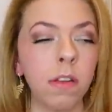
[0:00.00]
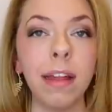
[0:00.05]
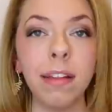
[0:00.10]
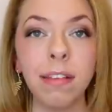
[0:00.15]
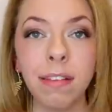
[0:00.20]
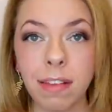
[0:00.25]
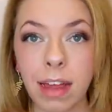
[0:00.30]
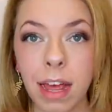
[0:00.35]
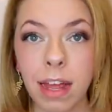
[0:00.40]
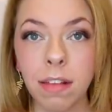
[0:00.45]

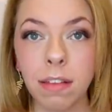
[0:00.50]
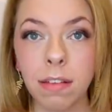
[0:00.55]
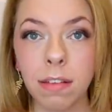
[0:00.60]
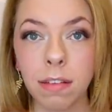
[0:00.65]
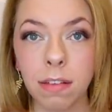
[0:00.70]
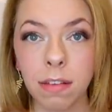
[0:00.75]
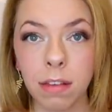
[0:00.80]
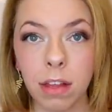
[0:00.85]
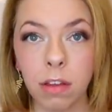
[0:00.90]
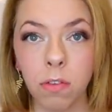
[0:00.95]

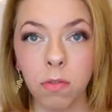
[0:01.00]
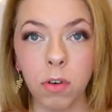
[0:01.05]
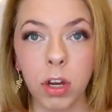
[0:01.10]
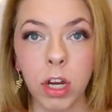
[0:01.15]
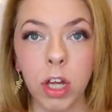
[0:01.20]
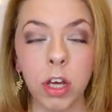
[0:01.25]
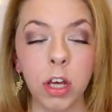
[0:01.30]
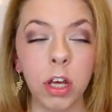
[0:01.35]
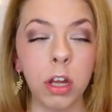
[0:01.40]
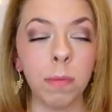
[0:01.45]
Incense is
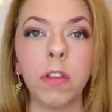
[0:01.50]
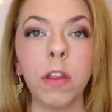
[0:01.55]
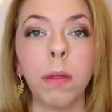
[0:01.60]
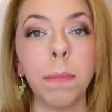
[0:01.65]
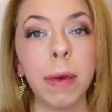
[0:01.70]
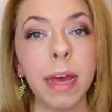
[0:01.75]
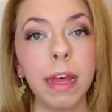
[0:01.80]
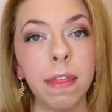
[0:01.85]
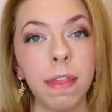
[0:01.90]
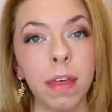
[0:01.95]
really good. So the
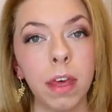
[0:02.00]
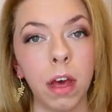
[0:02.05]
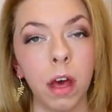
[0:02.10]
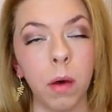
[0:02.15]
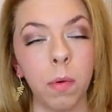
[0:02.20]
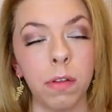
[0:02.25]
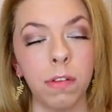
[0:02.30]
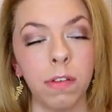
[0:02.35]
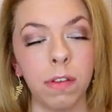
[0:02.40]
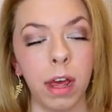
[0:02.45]
main thing
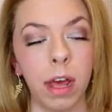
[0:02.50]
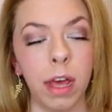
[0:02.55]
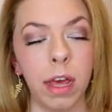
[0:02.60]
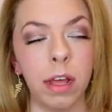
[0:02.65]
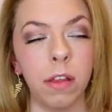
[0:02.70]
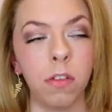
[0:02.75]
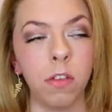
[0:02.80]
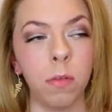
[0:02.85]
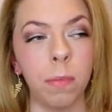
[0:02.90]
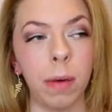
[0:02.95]
I would
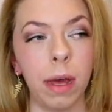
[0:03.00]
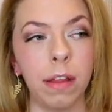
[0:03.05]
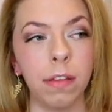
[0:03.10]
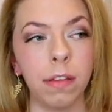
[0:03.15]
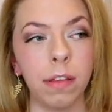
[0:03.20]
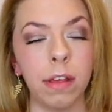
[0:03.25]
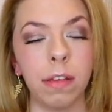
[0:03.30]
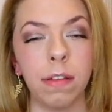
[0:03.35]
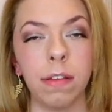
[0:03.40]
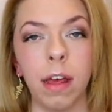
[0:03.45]
say is to
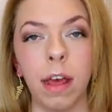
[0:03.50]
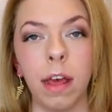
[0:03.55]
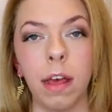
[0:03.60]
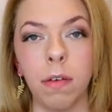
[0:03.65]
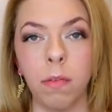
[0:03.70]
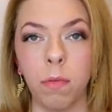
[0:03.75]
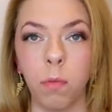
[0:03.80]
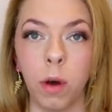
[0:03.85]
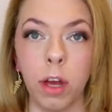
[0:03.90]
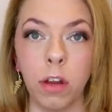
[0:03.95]
basically
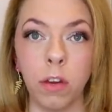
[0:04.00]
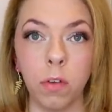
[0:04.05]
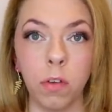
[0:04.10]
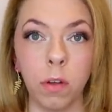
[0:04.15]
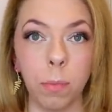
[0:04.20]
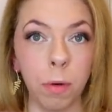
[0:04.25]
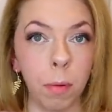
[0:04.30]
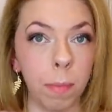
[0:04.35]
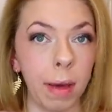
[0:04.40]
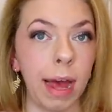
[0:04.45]
say, what I do is
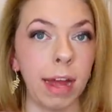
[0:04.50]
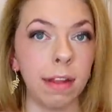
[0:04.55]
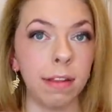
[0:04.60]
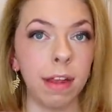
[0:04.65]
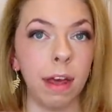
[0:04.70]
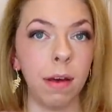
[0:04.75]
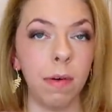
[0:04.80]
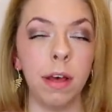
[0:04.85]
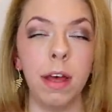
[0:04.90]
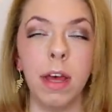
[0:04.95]
I put my hands
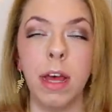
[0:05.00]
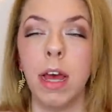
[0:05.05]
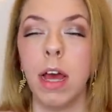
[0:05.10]
out,